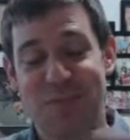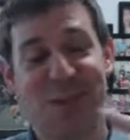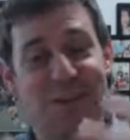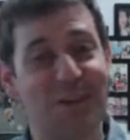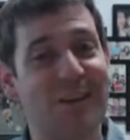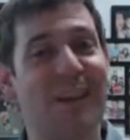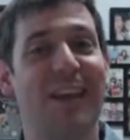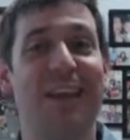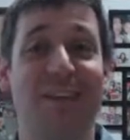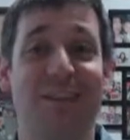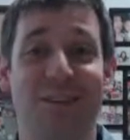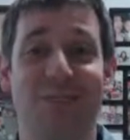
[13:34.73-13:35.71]
but looking
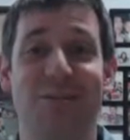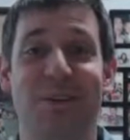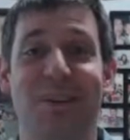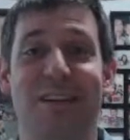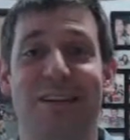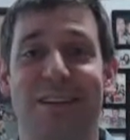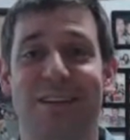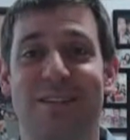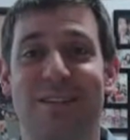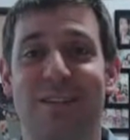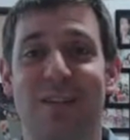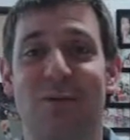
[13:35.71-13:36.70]
ahead to the new year
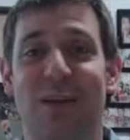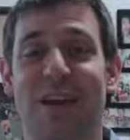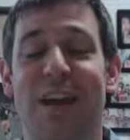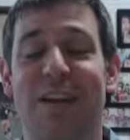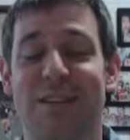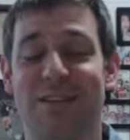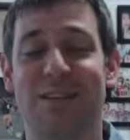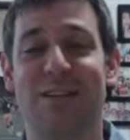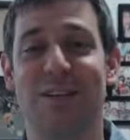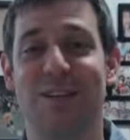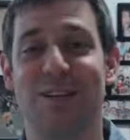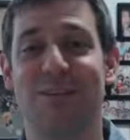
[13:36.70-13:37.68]
and seeing what God is
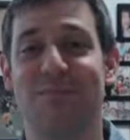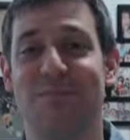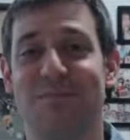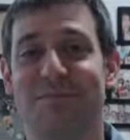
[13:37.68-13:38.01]
going to do.